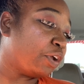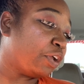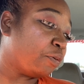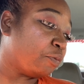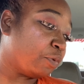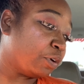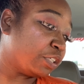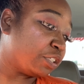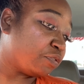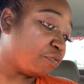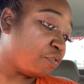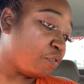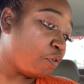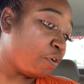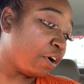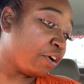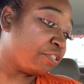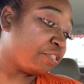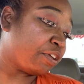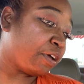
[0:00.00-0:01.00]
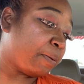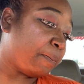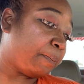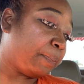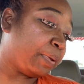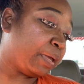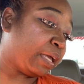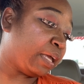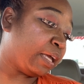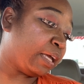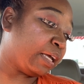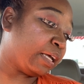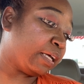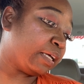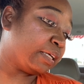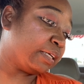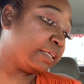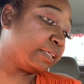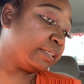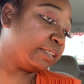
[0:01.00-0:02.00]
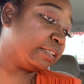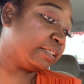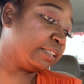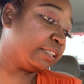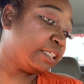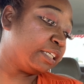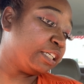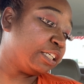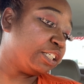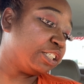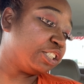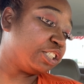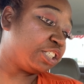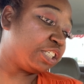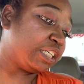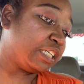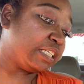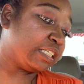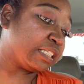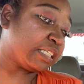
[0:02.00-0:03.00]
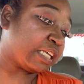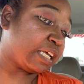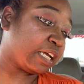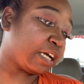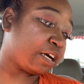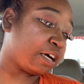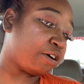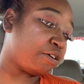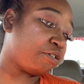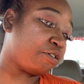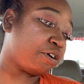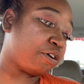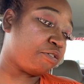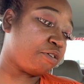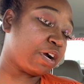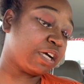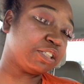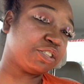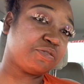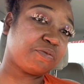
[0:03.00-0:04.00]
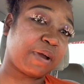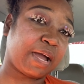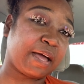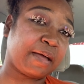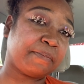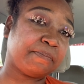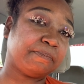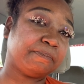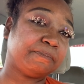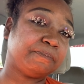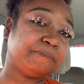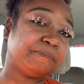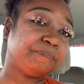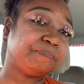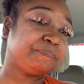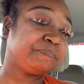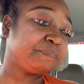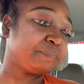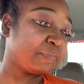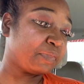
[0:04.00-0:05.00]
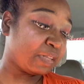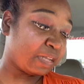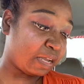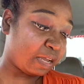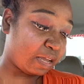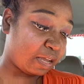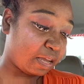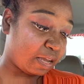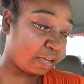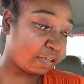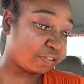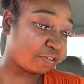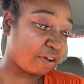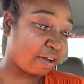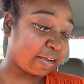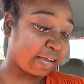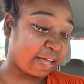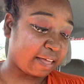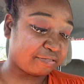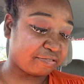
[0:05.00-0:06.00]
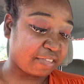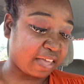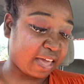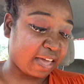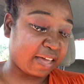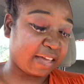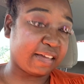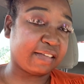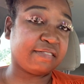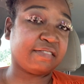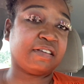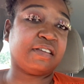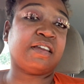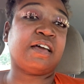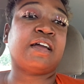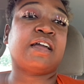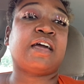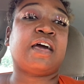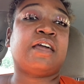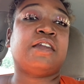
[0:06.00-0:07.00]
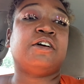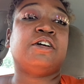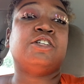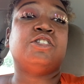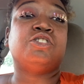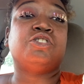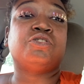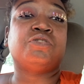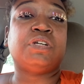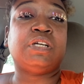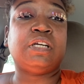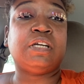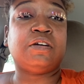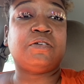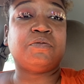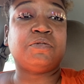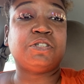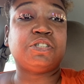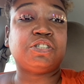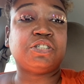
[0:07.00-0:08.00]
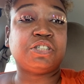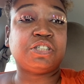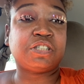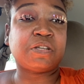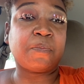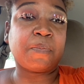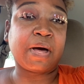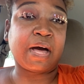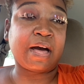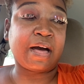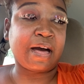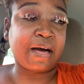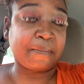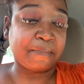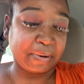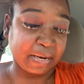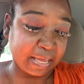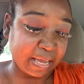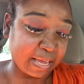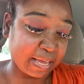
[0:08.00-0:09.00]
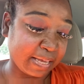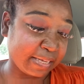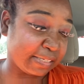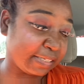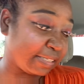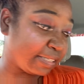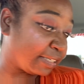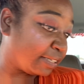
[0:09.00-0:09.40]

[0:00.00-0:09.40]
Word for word: it was for the Big Cheez-It Crunchwrap. And so I got that, and then I got a drink, which is the Baja Blast.